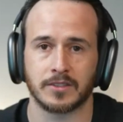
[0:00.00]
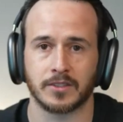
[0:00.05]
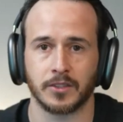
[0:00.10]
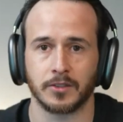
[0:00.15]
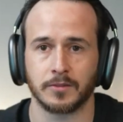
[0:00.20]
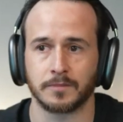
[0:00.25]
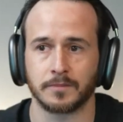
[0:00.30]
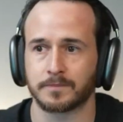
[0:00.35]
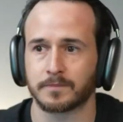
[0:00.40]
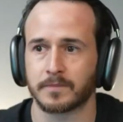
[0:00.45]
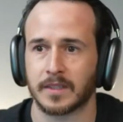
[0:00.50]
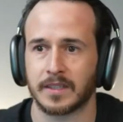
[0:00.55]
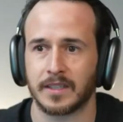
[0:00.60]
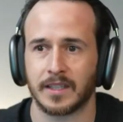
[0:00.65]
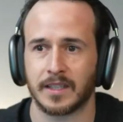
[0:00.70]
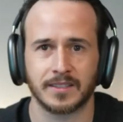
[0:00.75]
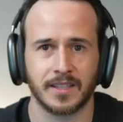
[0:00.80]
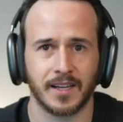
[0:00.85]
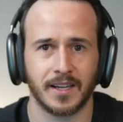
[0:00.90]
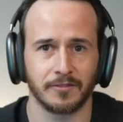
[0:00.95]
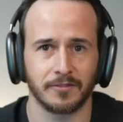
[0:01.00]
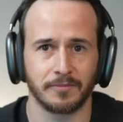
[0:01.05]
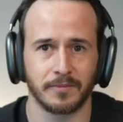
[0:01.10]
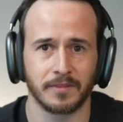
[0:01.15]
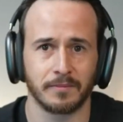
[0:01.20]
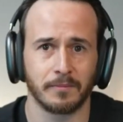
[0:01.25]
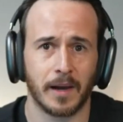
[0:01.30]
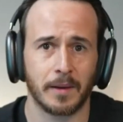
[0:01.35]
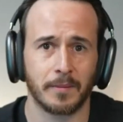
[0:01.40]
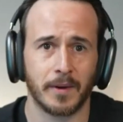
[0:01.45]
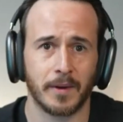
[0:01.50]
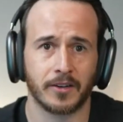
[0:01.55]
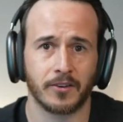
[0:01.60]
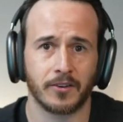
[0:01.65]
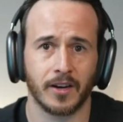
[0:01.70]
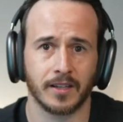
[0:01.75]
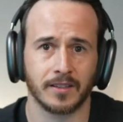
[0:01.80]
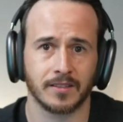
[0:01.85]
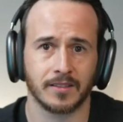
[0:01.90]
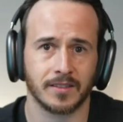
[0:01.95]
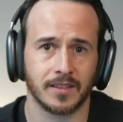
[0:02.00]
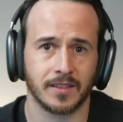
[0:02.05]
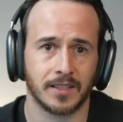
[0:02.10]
So that's kind of my background.